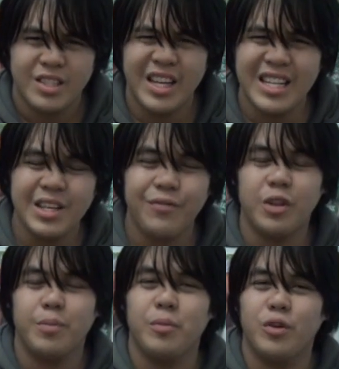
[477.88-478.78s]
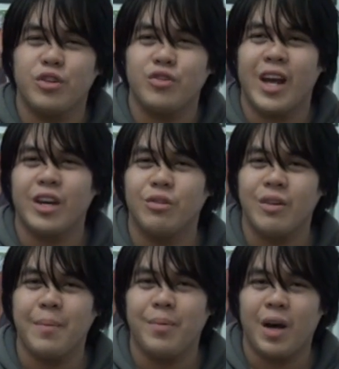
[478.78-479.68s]
So that's it for the Bermuda Triangle
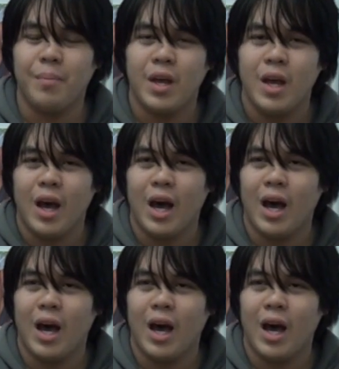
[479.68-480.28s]
wrap up.